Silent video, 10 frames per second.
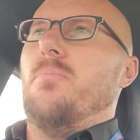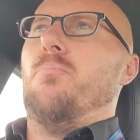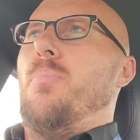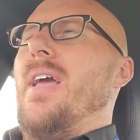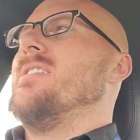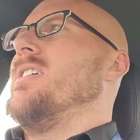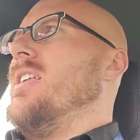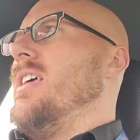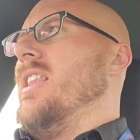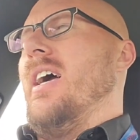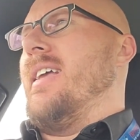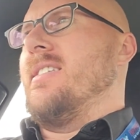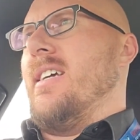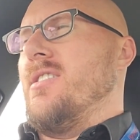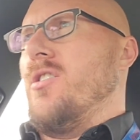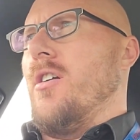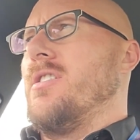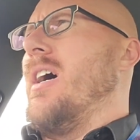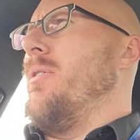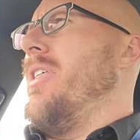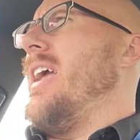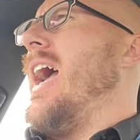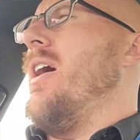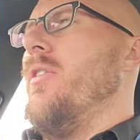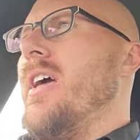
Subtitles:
basically like it's like starts out with like how